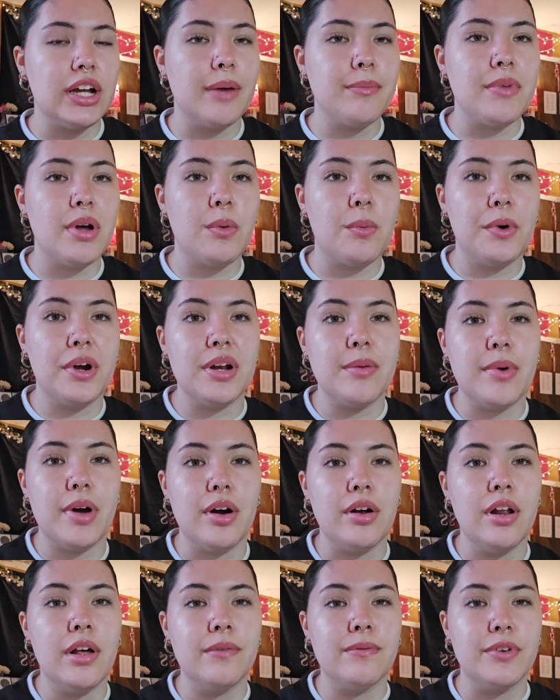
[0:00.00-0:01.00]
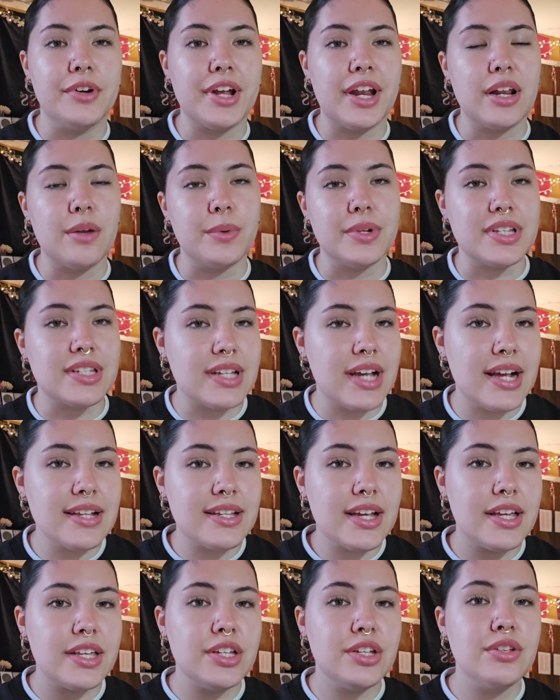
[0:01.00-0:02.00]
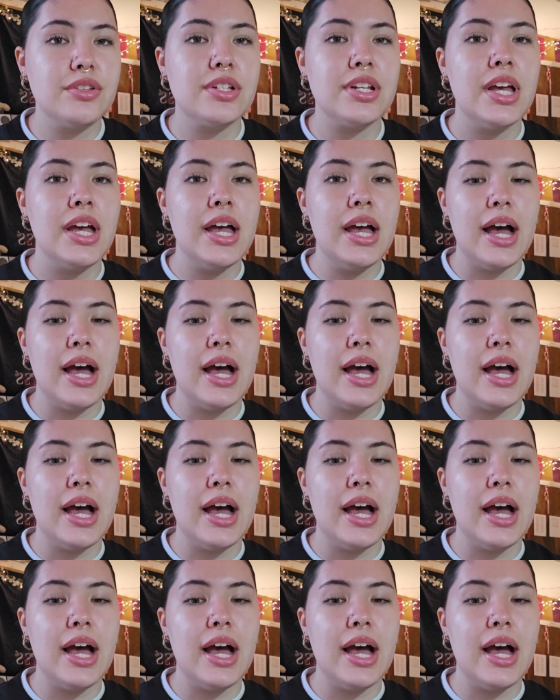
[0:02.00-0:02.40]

I'm not worried about forgetting what size I use.